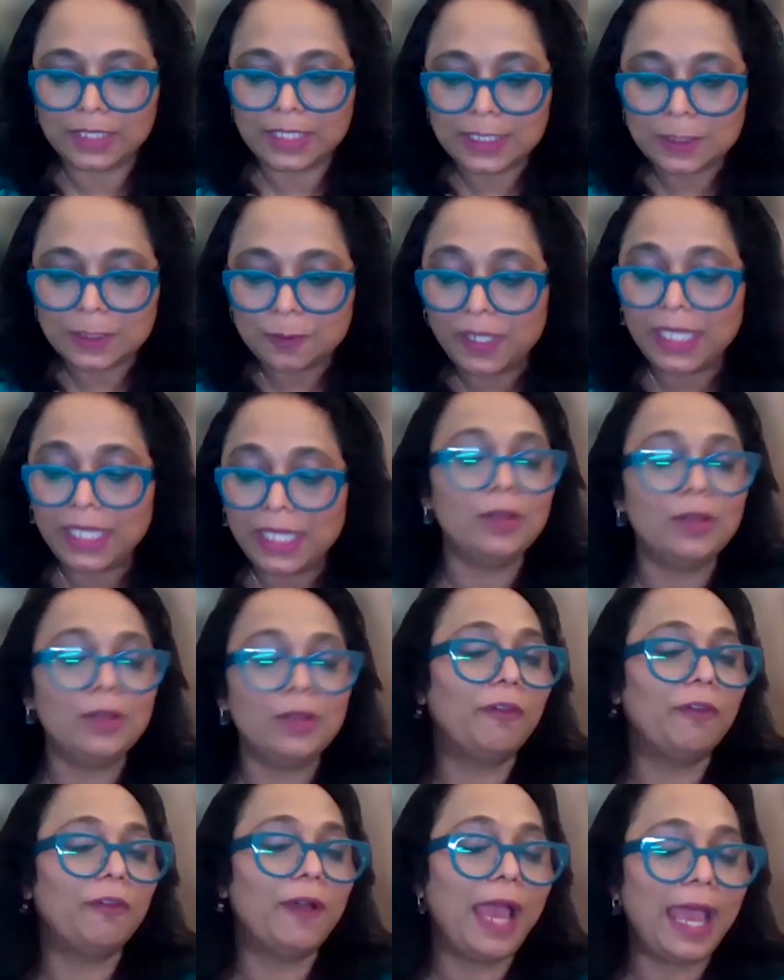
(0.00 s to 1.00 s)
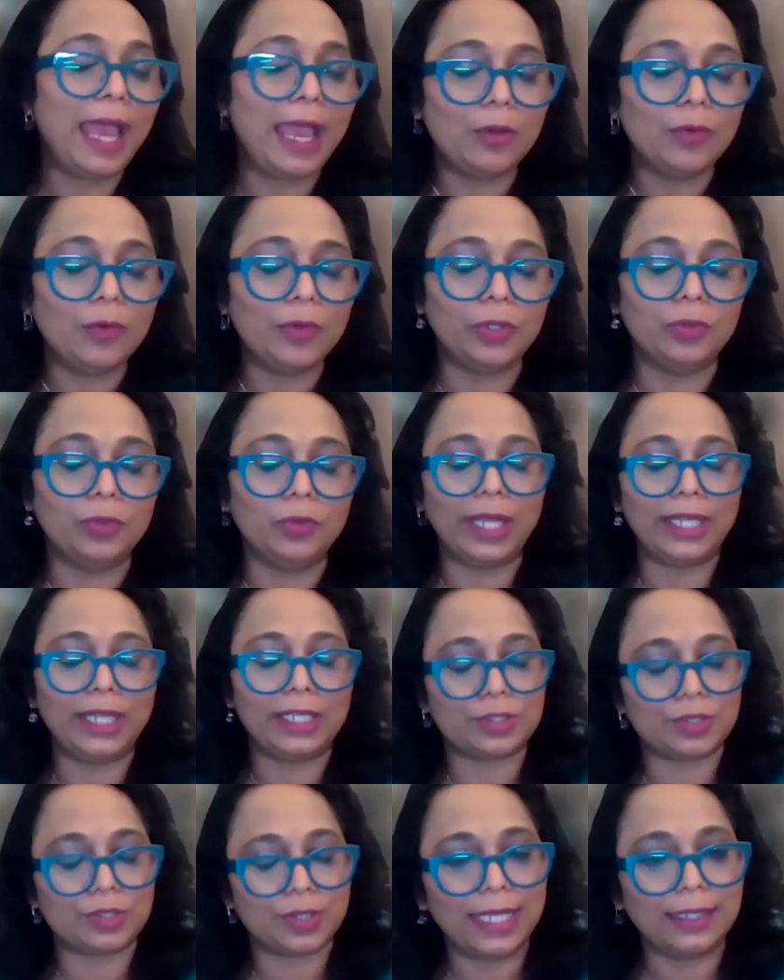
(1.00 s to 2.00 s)
speed of how you
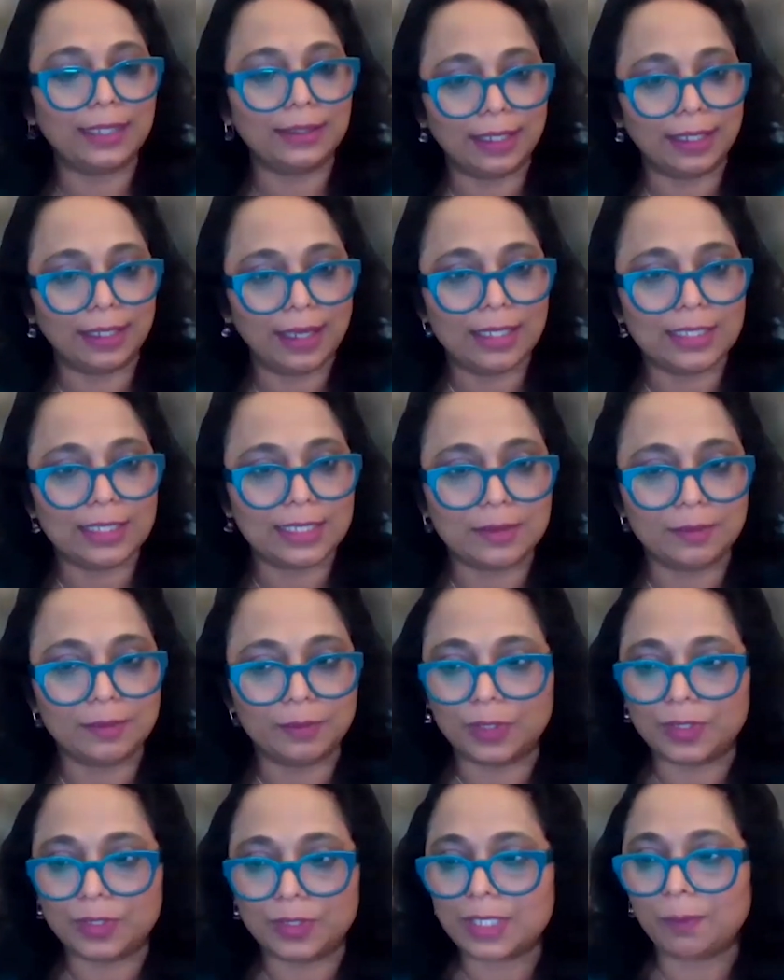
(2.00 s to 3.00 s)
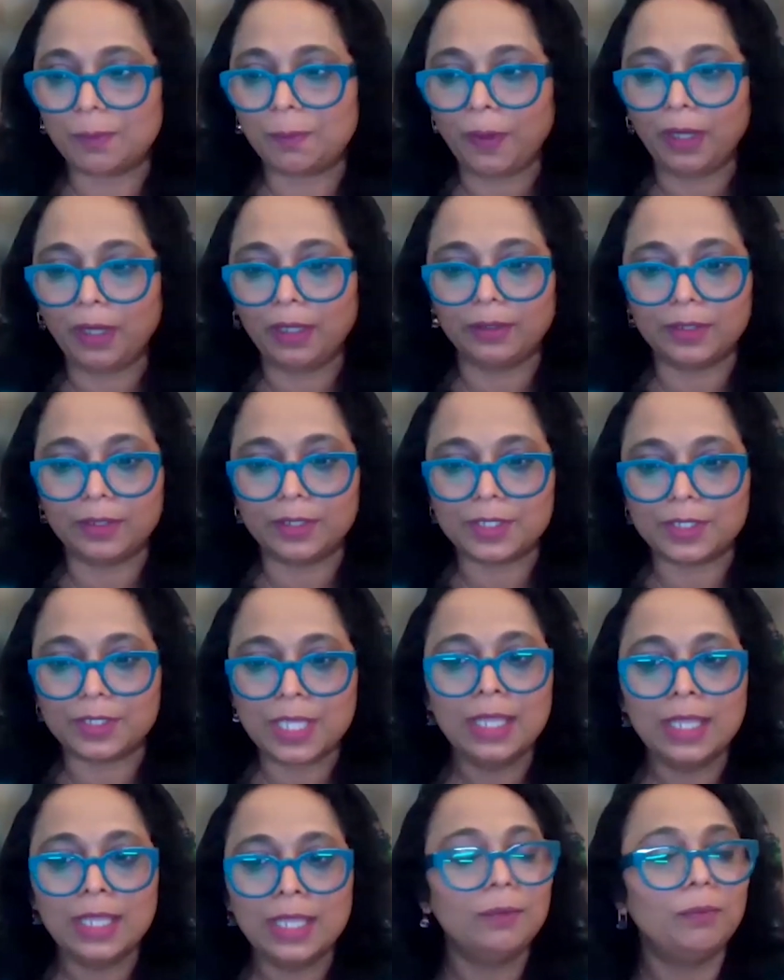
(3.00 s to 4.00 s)
attract the customers and partners
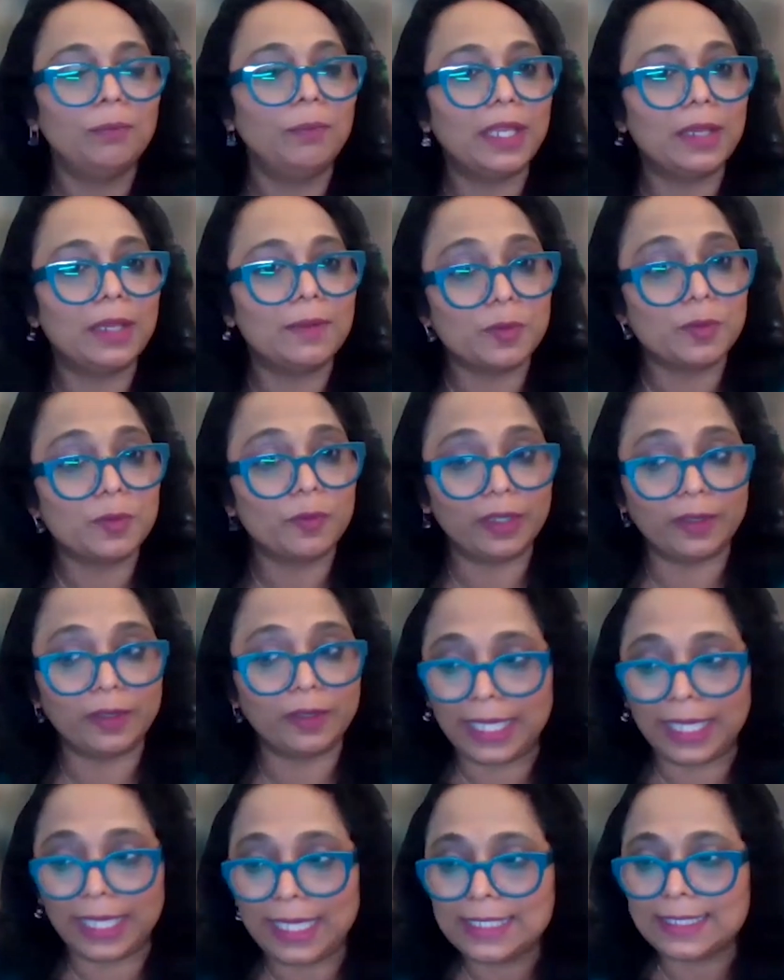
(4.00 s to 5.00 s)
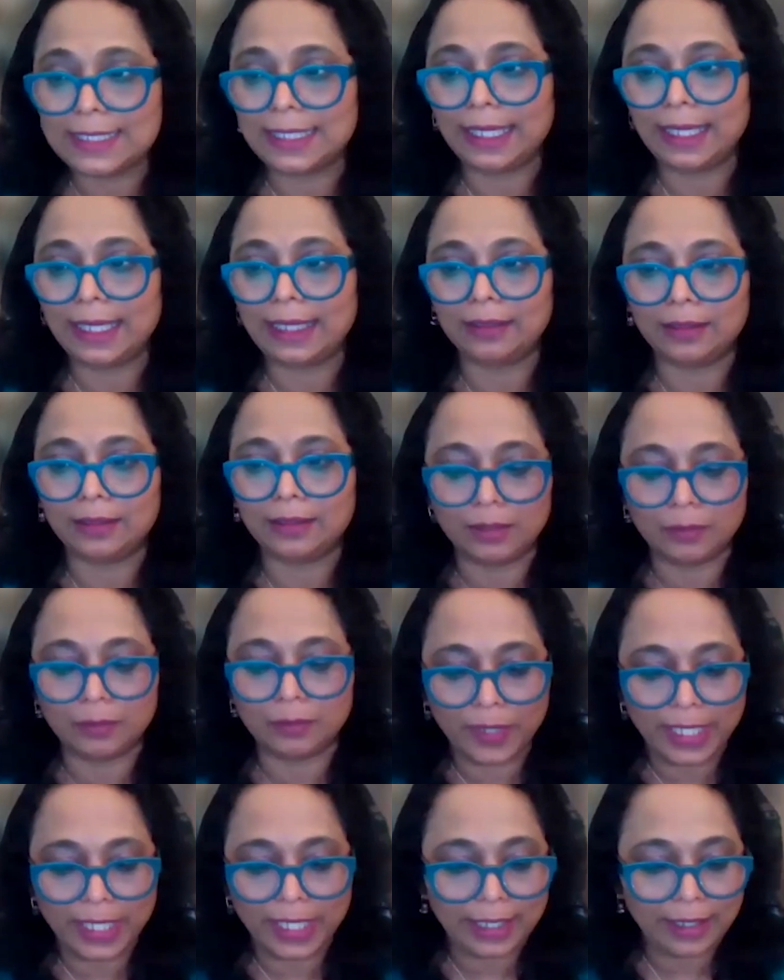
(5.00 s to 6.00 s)
becomes very easy. And the
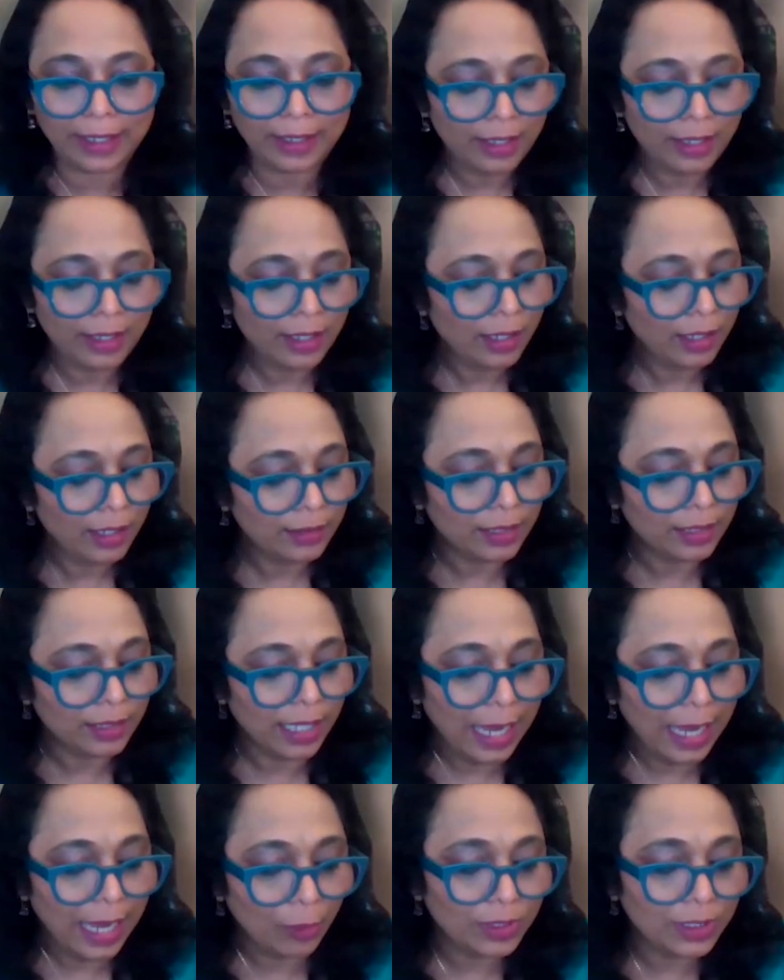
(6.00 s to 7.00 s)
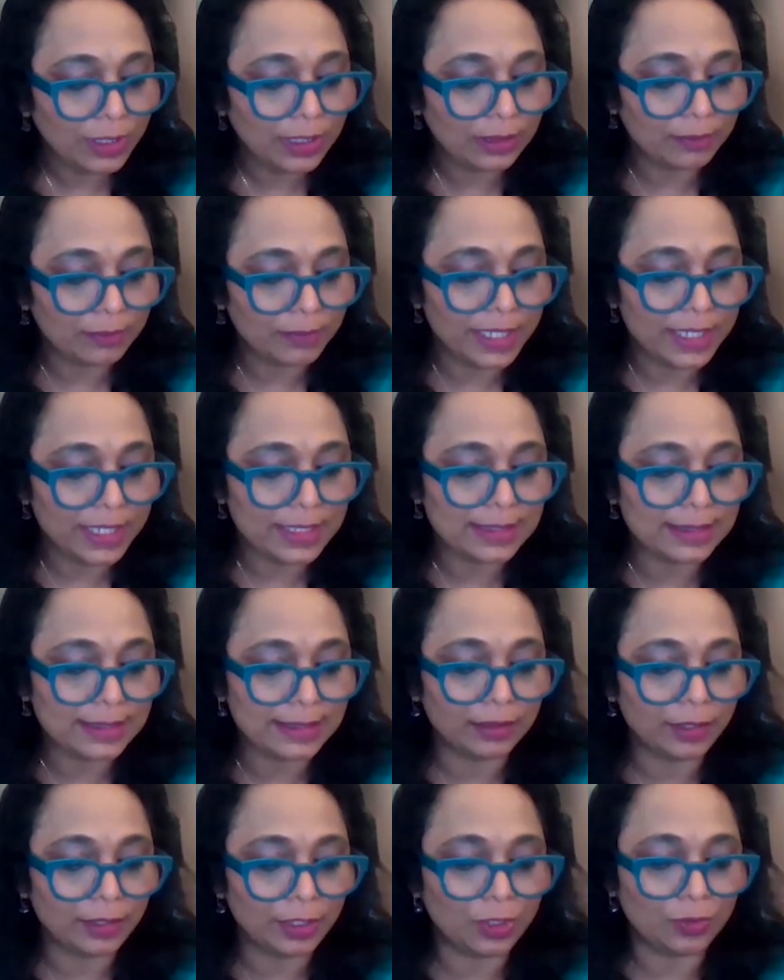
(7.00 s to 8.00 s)
way the outcome
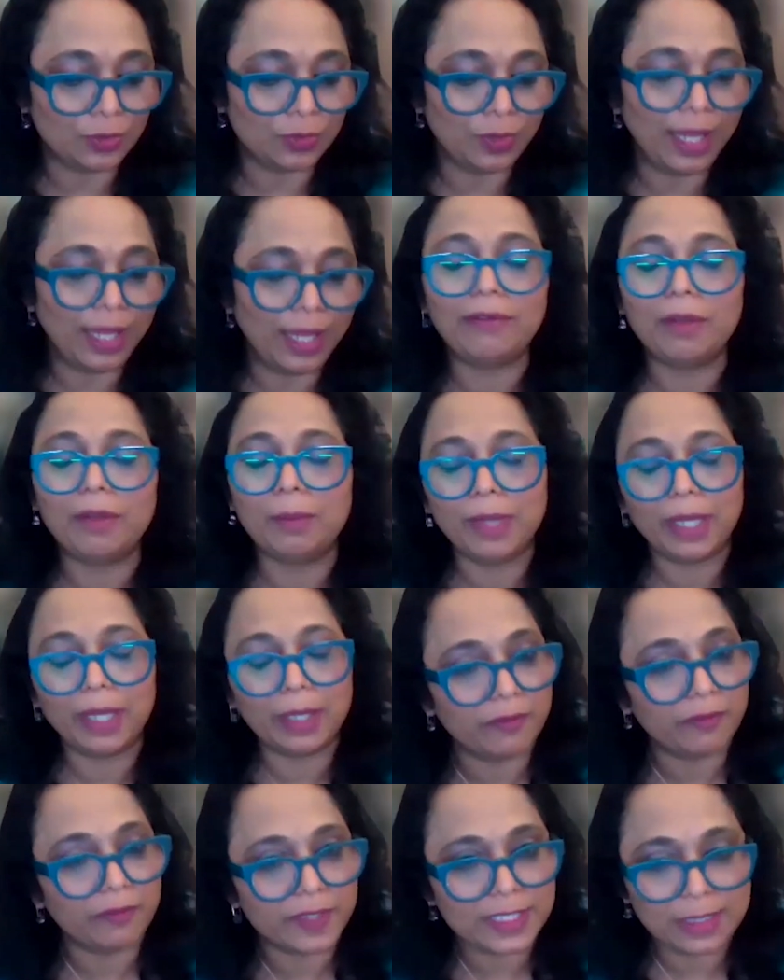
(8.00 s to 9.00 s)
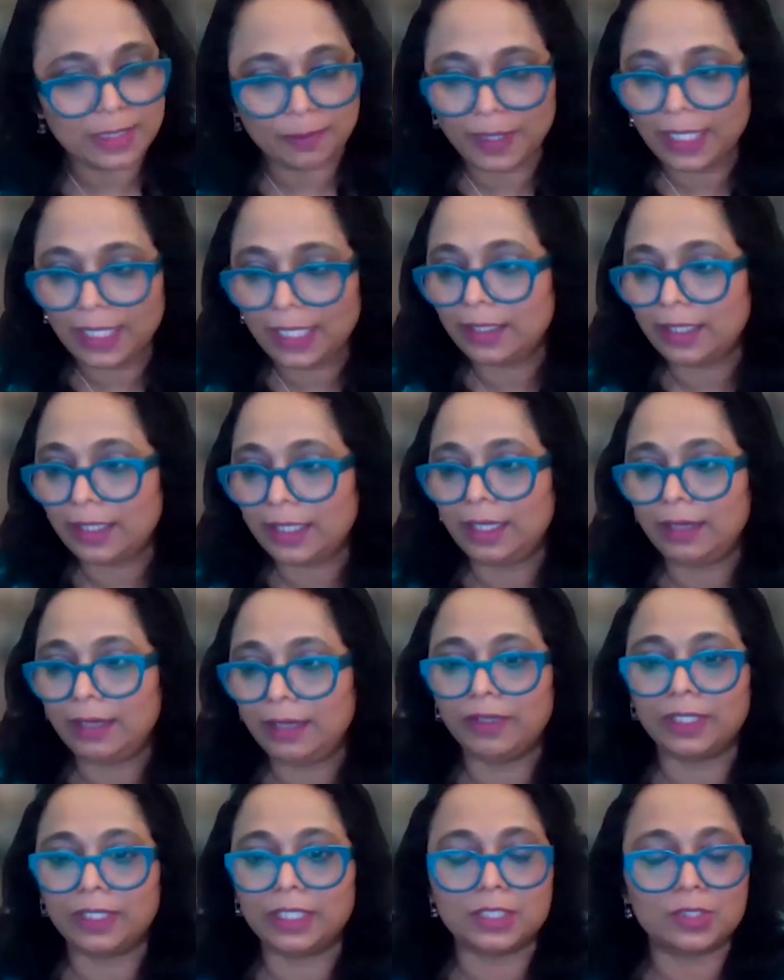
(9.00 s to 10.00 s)
is you have a better visibility
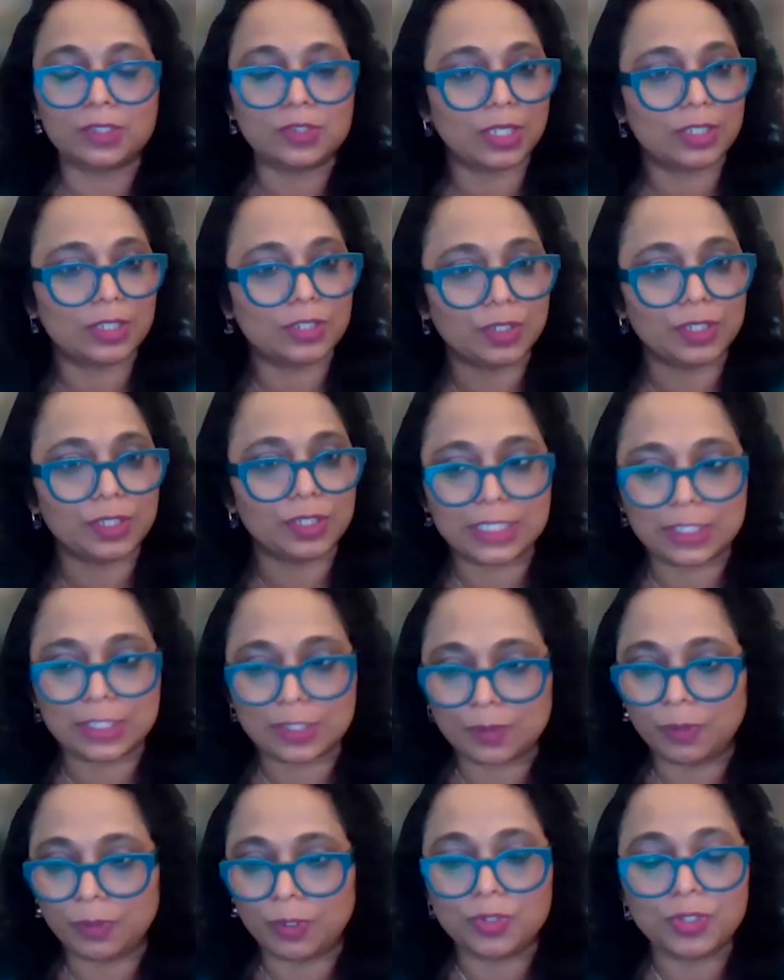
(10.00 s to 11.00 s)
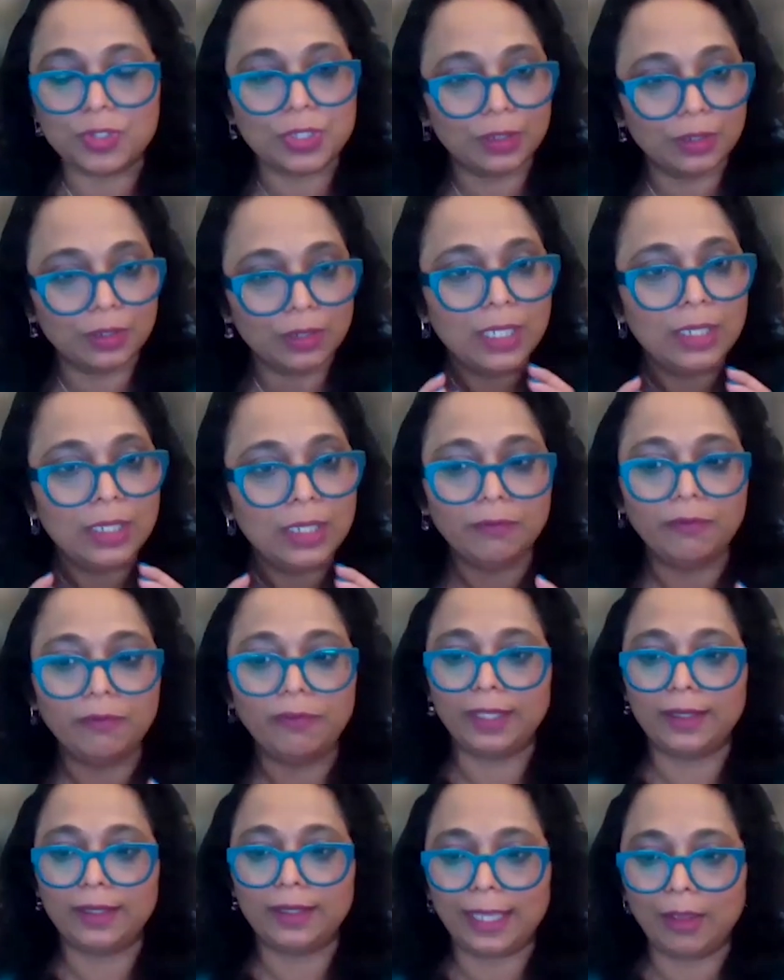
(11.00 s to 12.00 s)
with a structured distribution
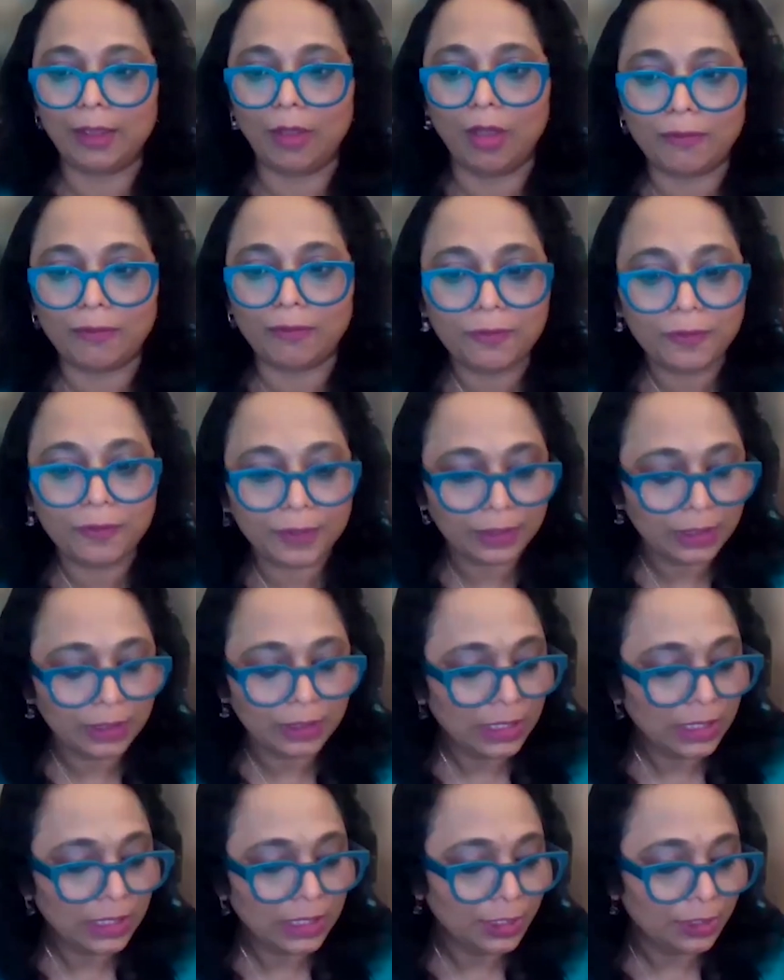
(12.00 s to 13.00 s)
with the offer.